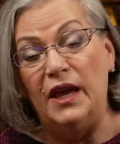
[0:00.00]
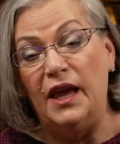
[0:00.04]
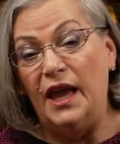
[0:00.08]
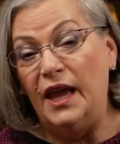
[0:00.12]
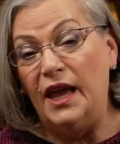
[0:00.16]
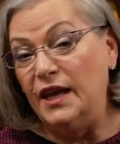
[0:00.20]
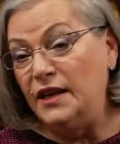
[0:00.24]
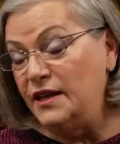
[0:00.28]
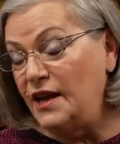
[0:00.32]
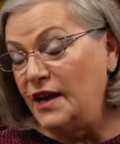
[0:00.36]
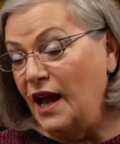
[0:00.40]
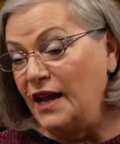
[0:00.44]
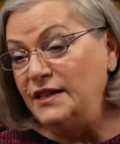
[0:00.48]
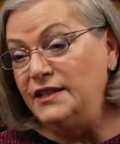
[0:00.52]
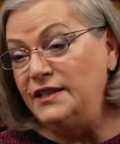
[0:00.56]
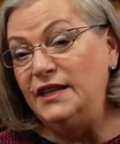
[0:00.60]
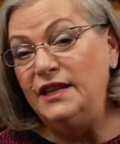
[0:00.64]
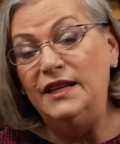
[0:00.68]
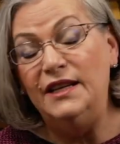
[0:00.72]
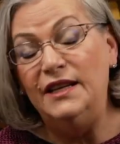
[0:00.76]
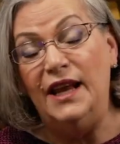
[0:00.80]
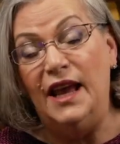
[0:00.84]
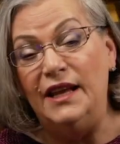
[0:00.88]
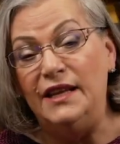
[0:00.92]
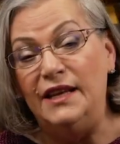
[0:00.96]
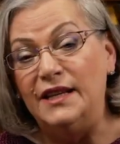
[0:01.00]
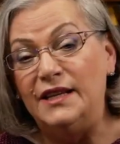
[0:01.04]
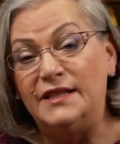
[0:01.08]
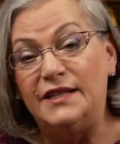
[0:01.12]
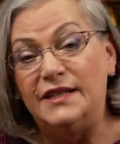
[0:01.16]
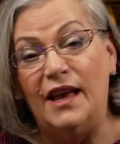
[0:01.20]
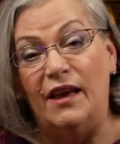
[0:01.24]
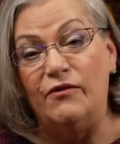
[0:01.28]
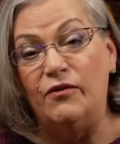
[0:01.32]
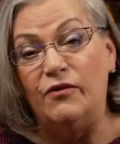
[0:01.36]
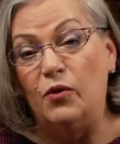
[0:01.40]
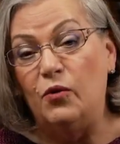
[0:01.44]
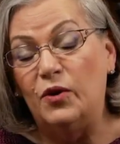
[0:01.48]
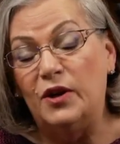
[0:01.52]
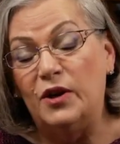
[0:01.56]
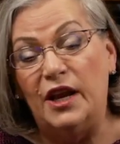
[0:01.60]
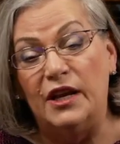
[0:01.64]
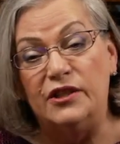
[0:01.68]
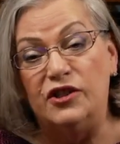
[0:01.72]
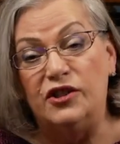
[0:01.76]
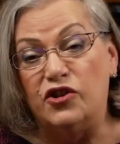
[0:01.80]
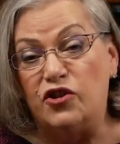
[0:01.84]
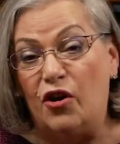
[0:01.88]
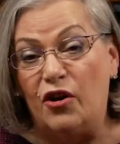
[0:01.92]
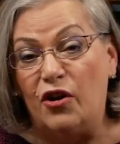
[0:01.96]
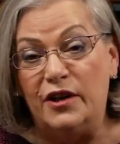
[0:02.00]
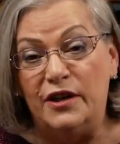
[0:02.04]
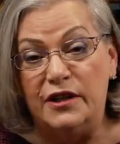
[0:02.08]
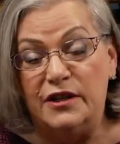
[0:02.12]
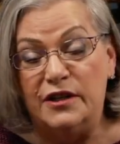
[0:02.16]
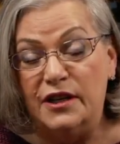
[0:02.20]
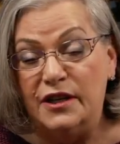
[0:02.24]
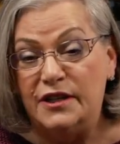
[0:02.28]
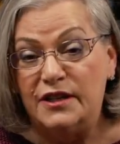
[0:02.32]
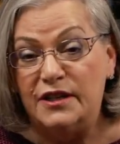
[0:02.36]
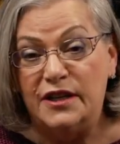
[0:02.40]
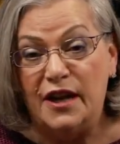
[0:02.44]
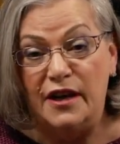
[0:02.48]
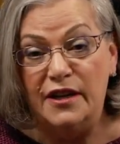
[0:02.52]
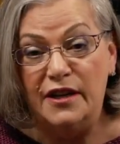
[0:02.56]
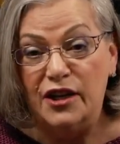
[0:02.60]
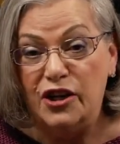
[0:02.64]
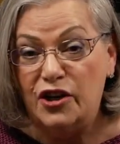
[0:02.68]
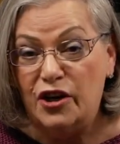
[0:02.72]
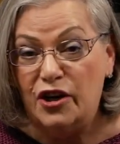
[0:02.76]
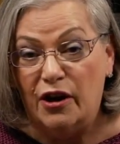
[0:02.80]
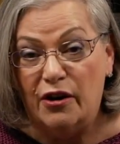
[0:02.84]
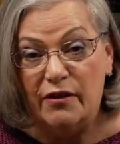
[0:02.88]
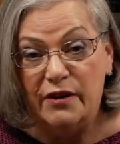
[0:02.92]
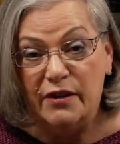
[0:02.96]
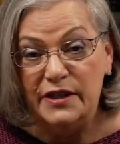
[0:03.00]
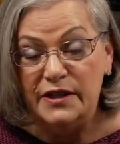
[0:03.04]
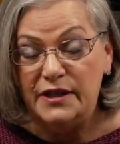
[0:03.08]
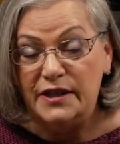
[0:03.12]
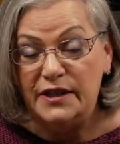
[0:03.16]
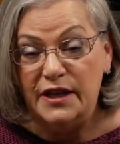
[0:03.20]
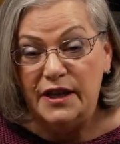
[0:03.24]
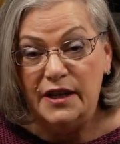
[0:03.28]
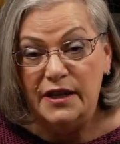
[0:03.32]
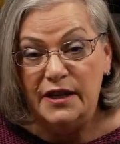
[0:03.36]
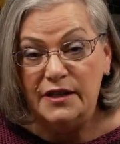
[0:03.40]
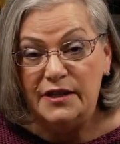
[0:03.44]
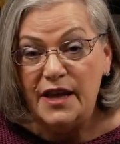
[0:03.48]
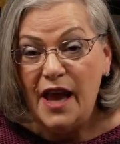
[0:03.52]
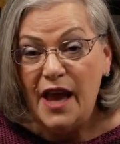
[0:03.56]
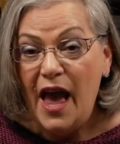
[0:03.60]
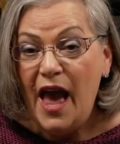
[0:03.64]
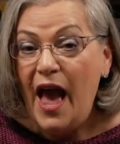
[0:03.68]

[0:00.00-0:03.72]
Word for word: in 1987 when I started to study currencies.